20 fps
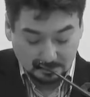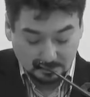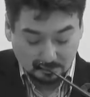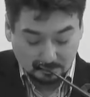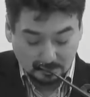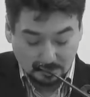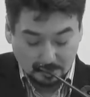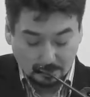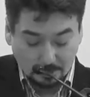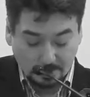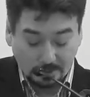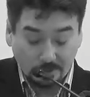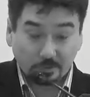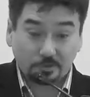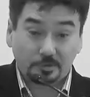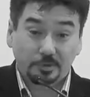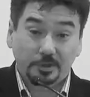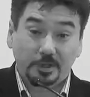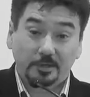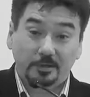Where we
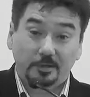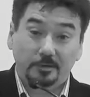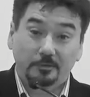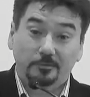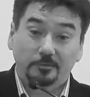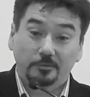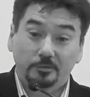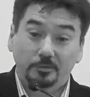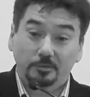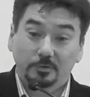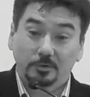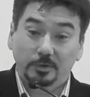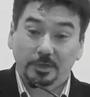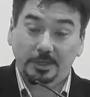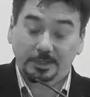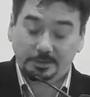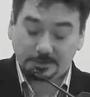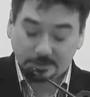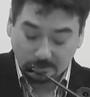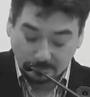used to get our food
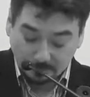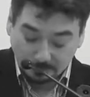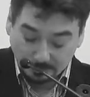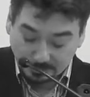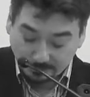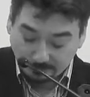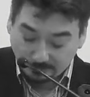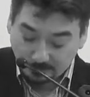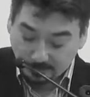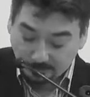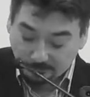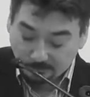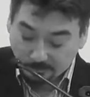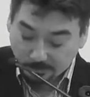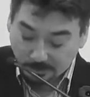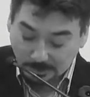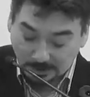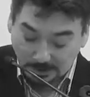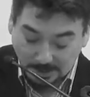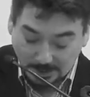exclusively from
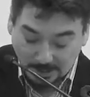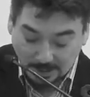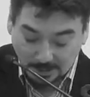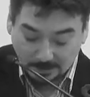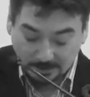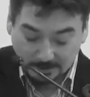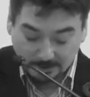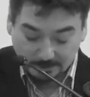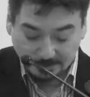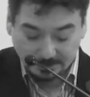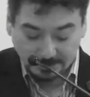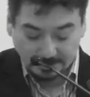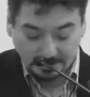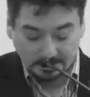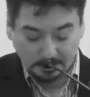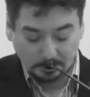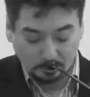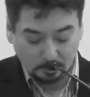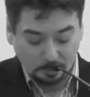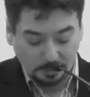the land and
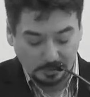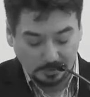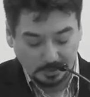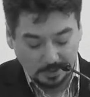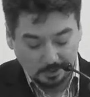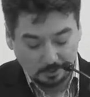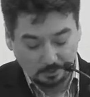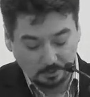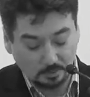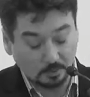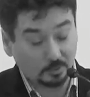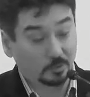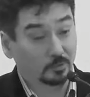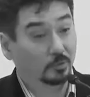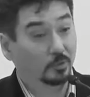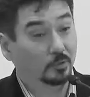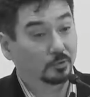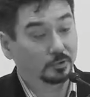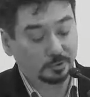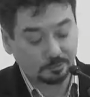sea, we now go
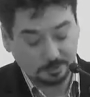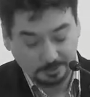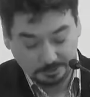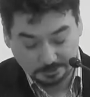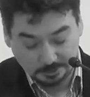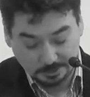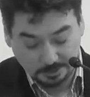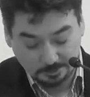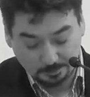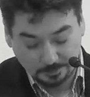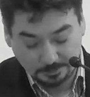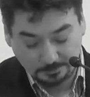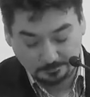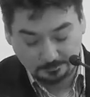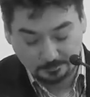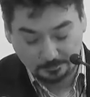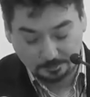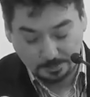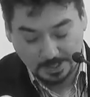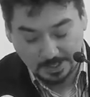grocery shopping
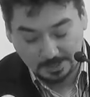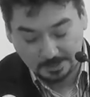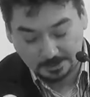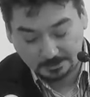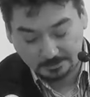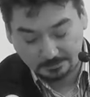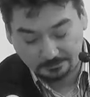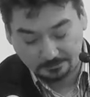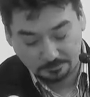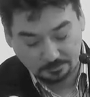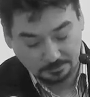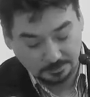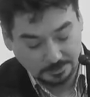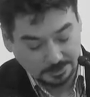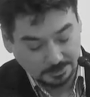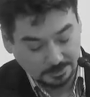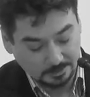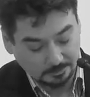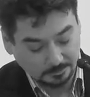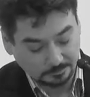for packaged food
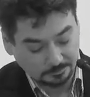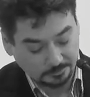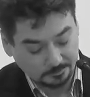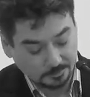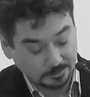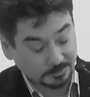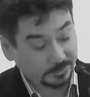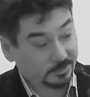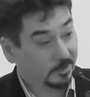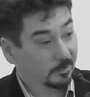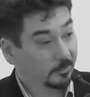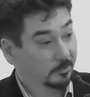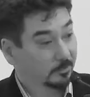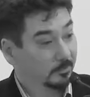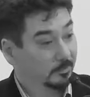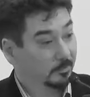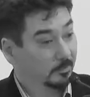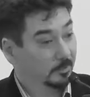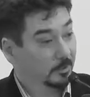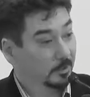items from the
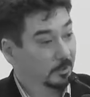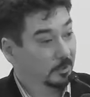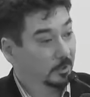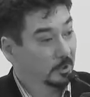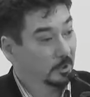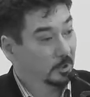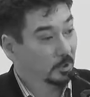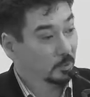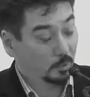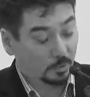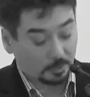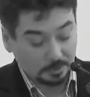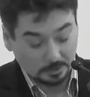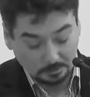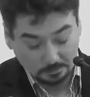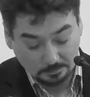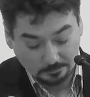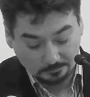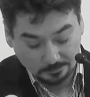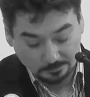south, where a
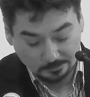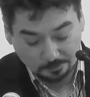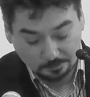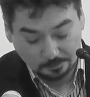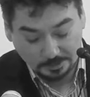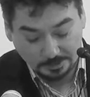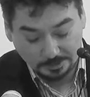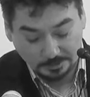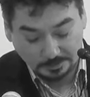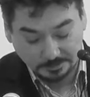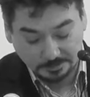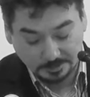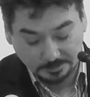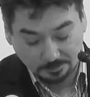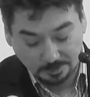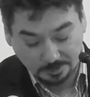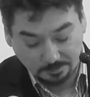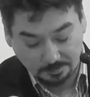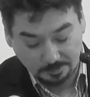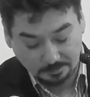loaf of bread in some
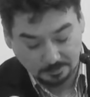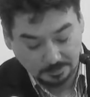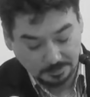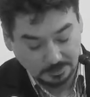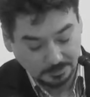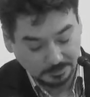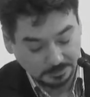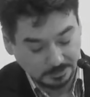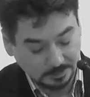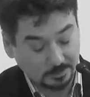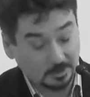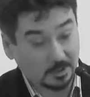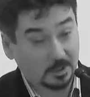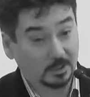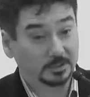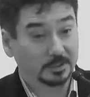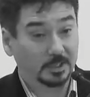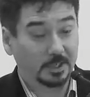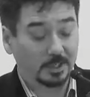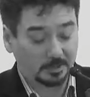communities can
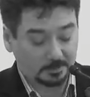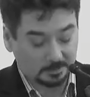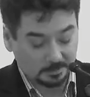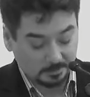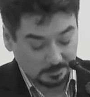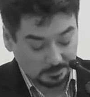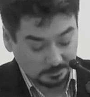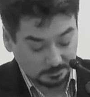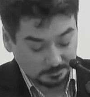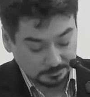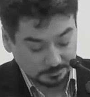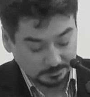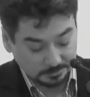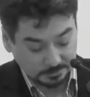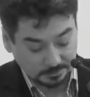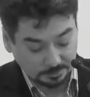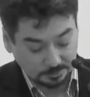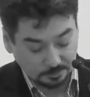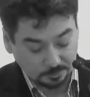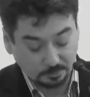cost $8
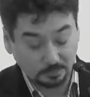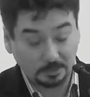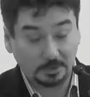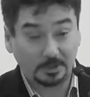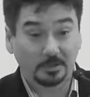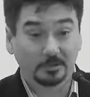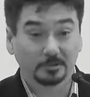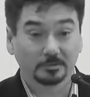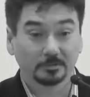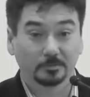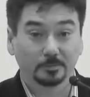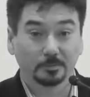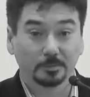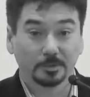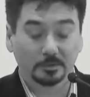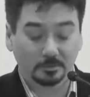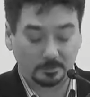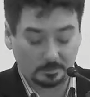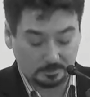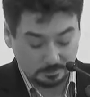and two liters of
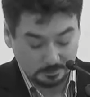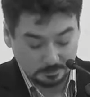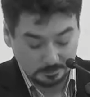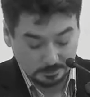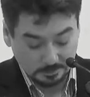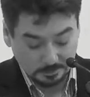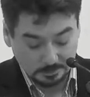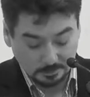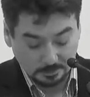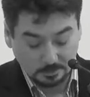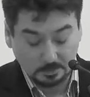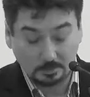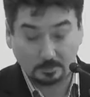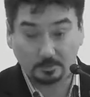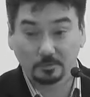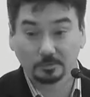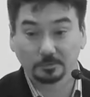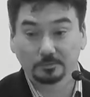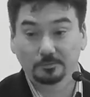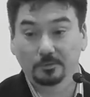milk
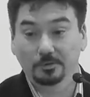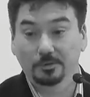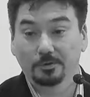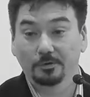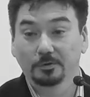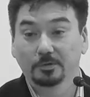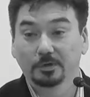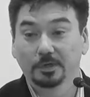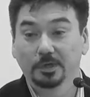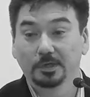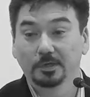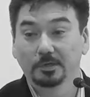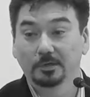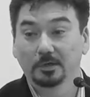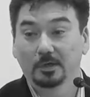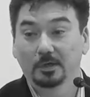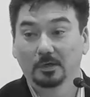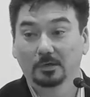goes for $13,